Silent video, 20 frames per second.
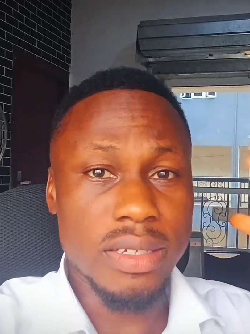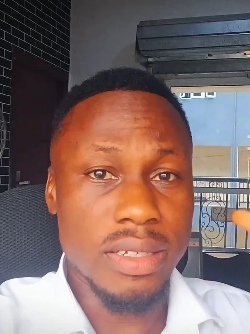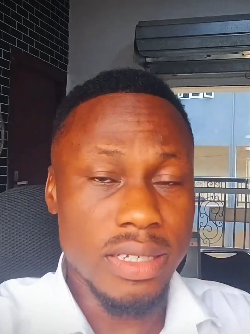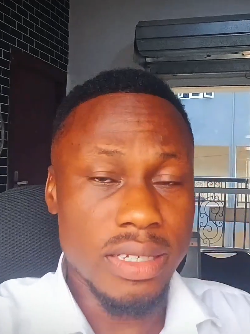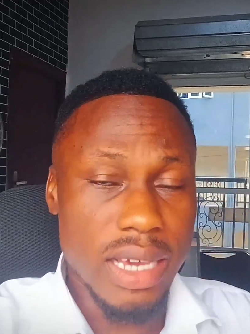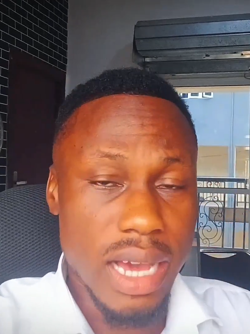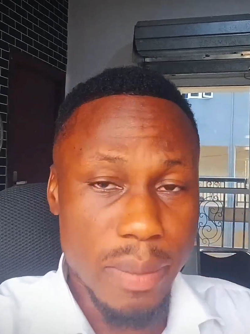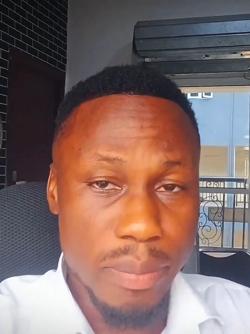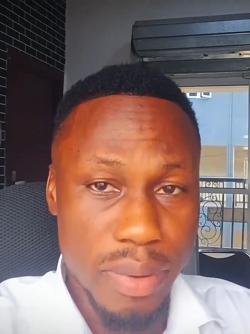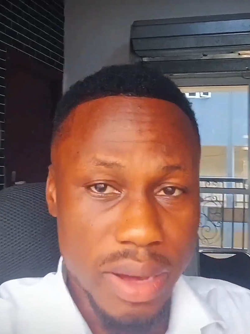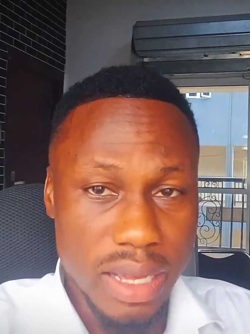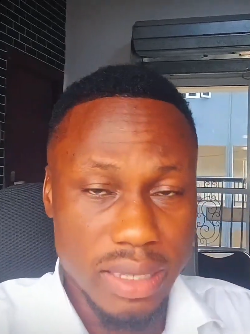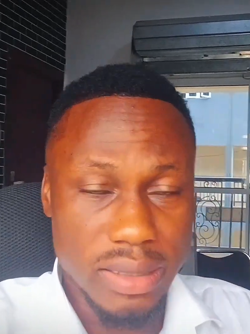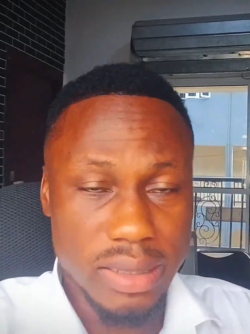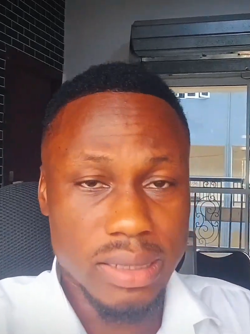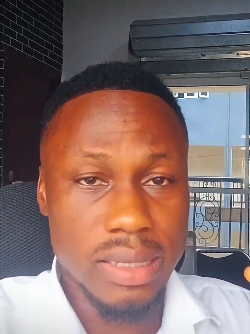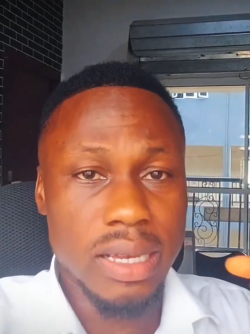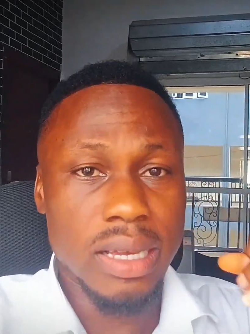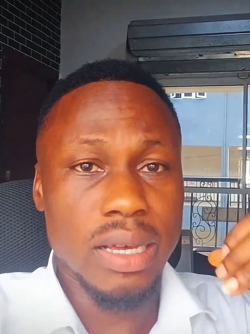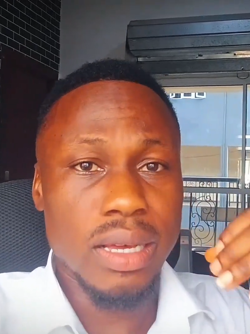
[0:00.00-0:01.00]
Yapa
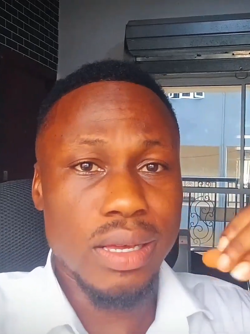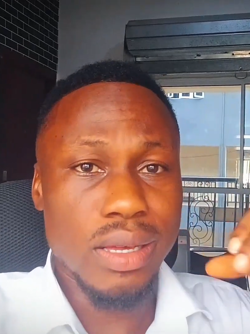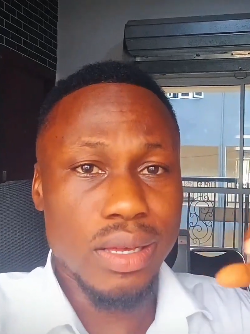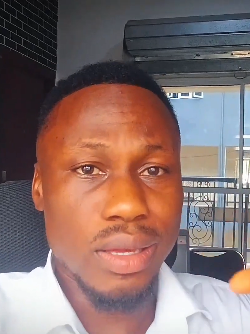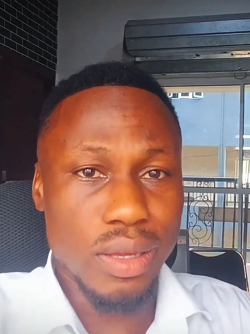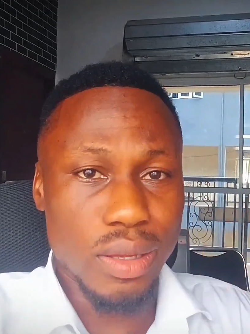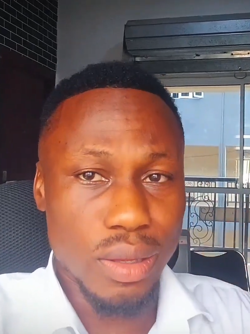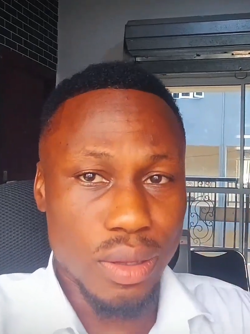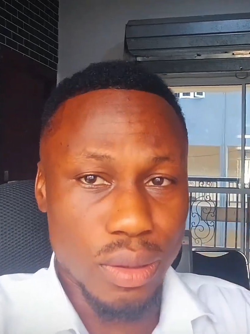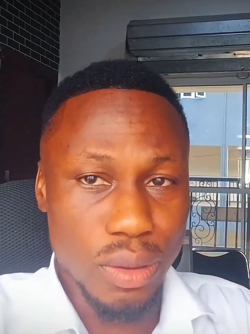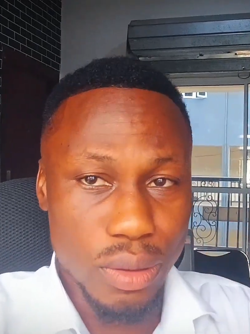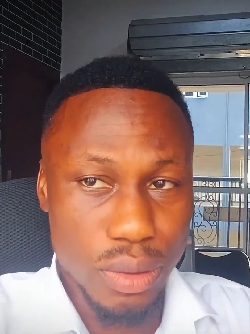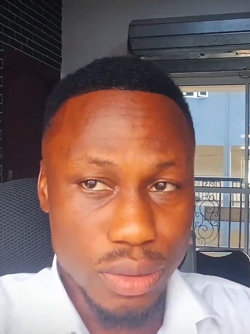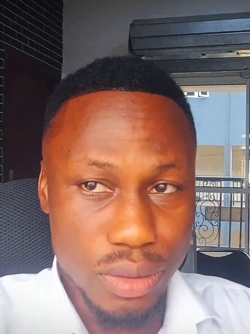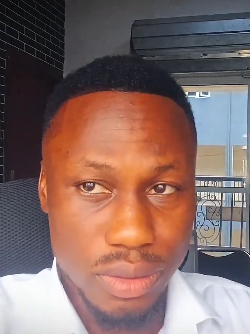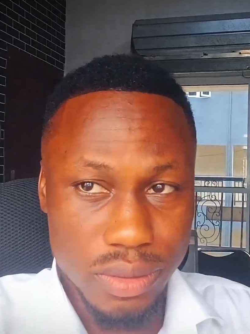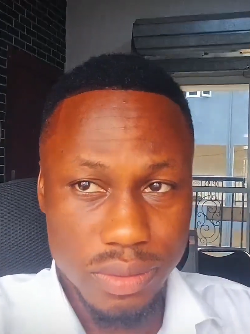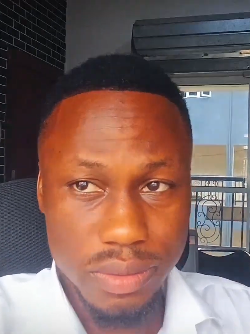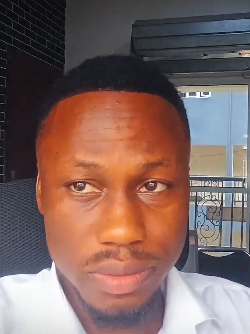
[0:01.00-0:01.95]
alone.